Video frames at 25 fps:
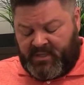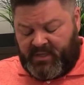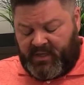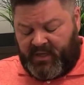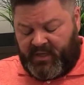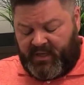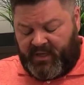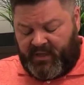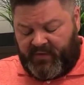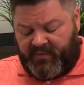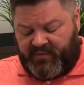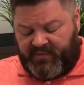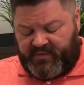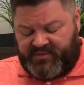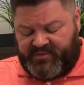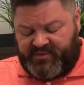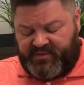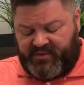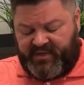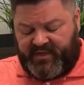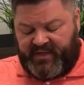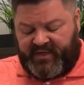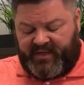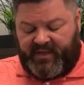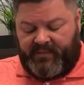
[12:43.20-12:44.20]
The
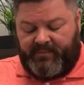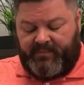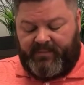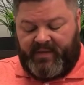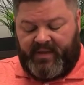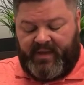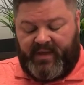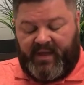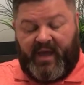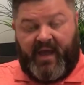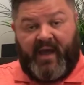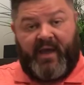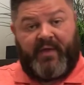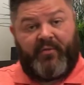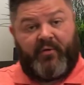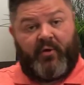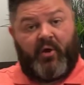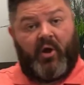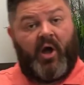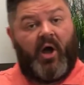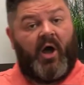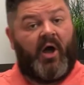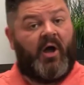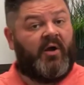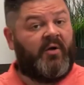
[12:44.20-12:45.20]
circuit can be either
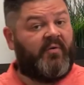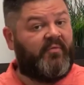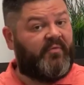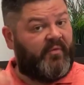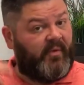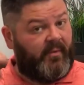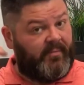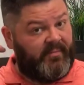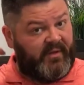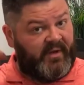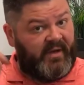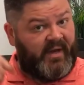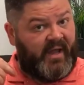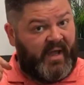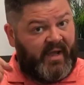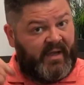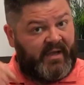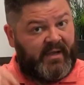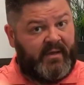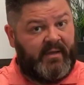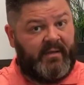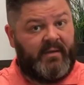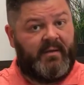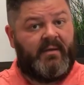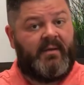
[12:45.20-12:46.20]
hung from the
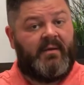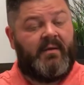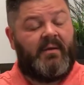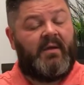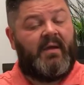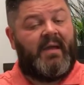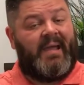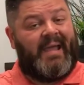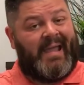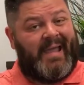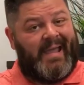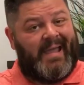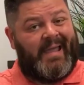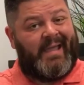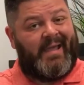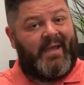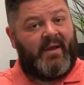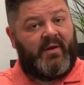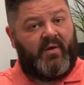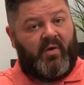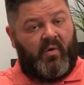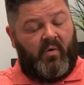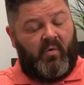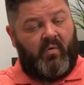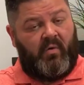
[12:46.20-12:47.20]
neck
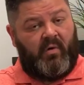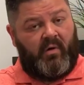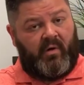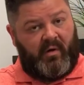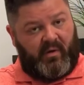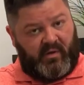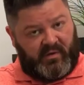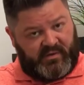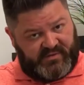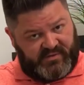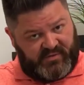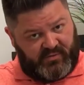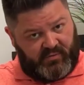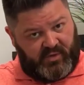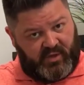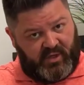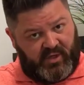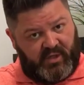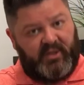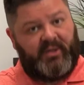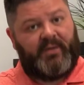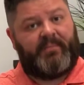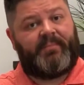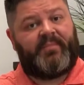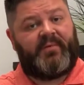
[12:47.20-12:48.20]
and or also
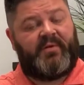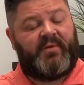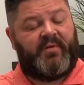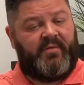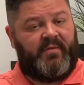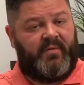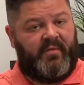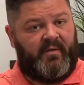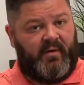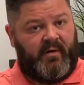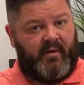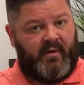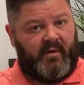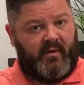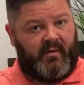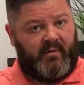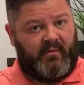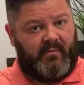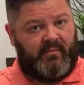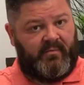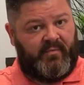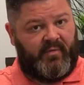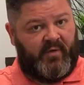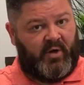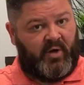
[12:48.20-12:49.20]
clipped to
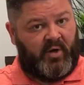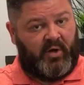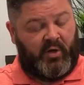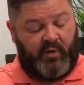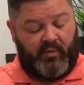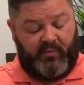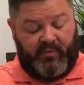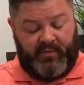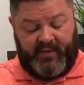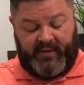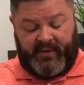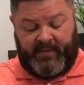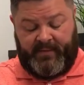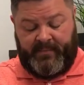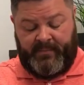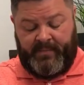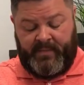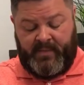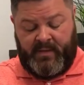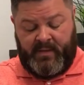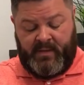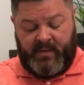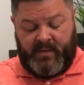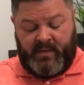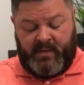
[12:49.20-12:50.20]
their clothing.
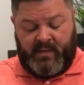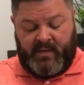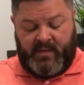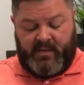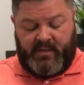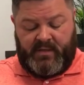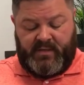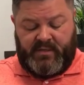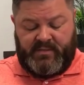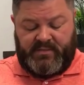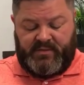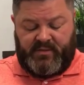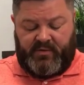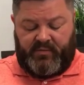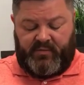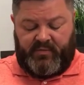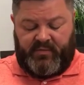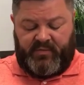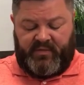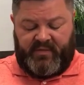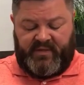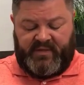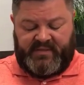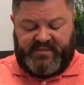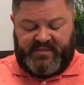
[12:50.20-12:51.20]
So
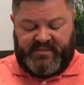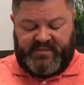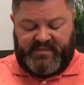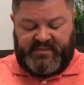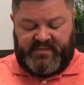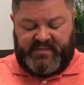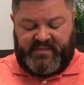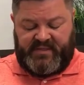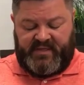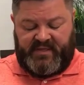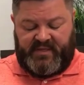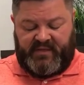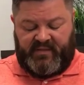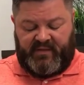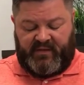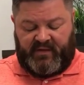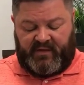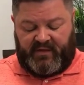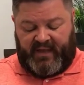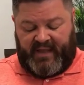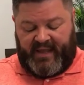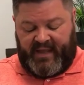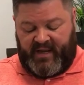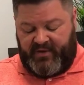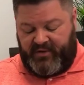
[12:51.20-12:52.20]
this is the
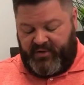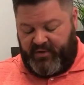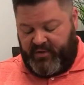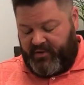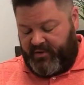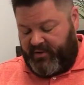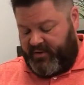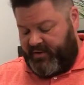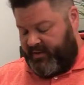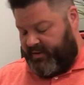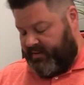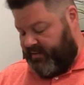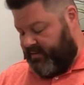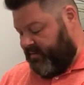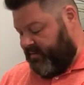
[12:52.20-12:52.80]
lanyard.